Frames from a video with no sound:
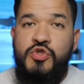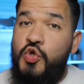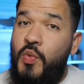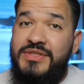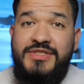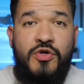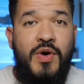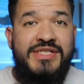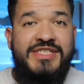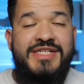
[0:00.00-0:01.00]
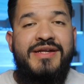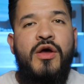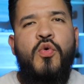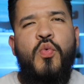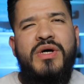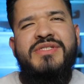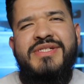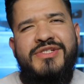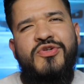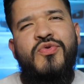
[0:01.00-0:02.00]
So, what's the question? What
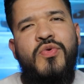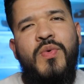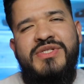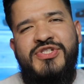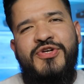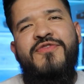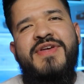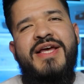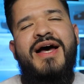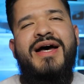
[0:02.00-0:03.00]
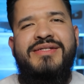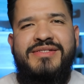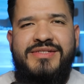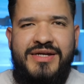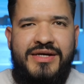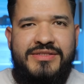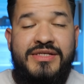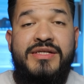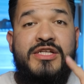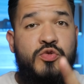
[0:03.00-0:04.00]
to do when serving God sucks?
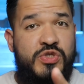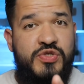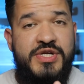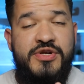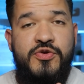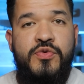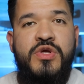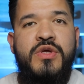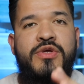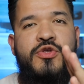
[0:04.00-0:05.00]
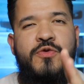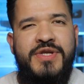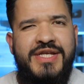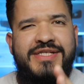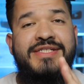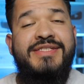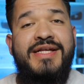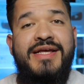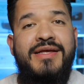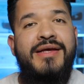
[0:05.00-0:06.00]
This is what you need to do. You need to
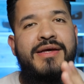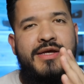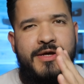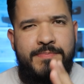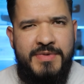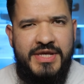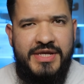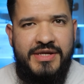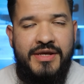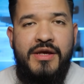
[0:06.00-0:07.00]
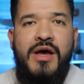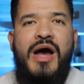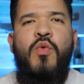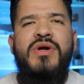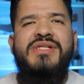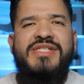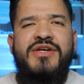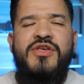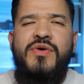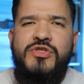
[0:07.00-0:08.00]
stay committed. I want to tell
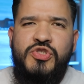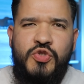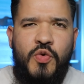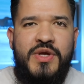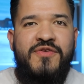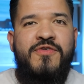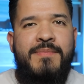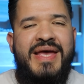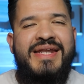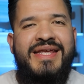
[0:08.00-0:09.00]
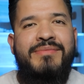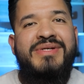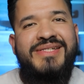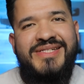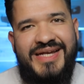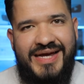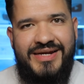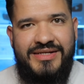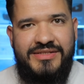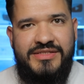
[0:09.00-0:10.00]
you a story of a man named
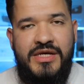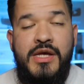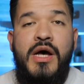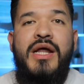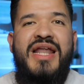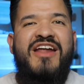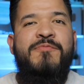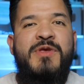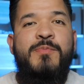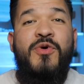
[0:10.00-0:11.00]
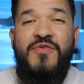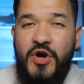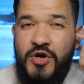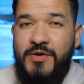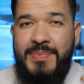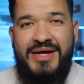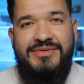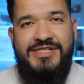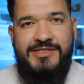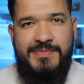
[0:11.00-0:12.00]
Silas. A lot of people have heard
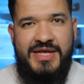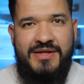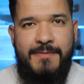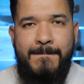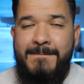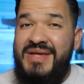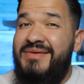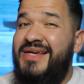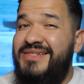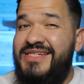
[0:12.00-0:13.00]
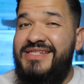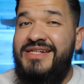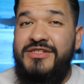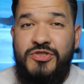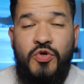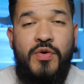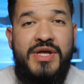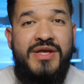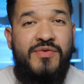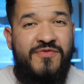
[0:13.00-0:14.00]
about this man because he's in a
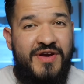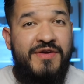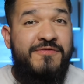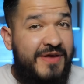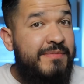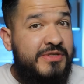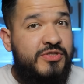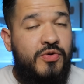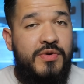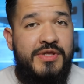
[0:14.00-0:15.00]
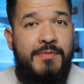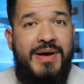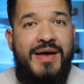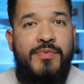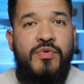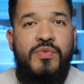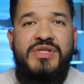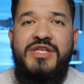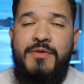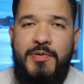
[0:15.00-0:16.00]
story, very famous story in the Bible
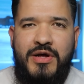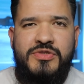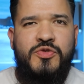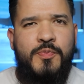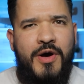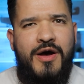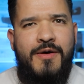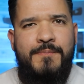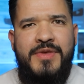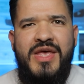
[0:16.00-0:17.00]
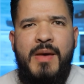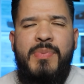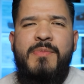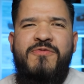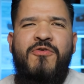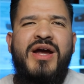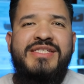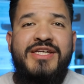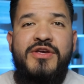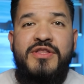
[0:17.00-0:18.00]
with the Apostle Paul. But before I
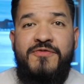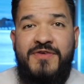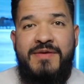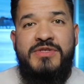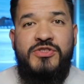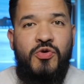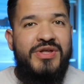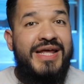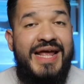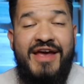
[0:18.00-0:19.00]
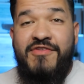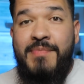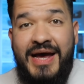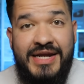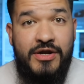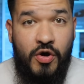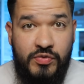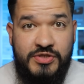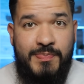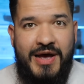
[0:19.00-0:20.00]
tell you the famous story that everybody
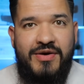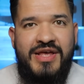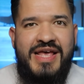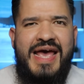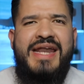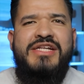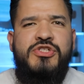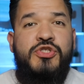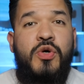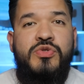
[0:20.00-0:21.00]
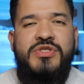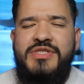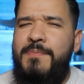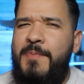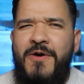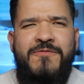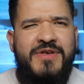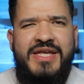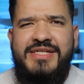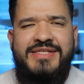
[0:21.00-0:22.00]
knows about, and it shows us the
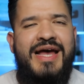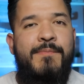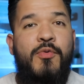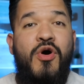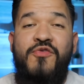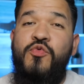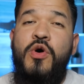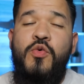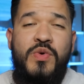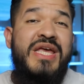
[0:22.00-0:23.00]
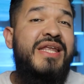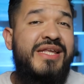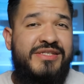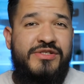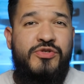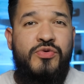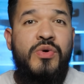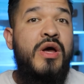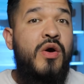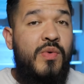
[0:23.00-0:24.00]
perfect example of what we need to
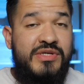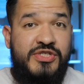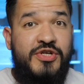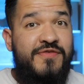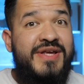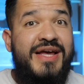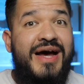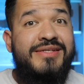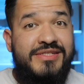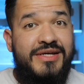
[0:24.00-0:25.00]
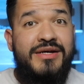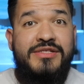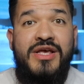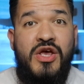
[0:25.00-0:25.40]
do when serving God sucks,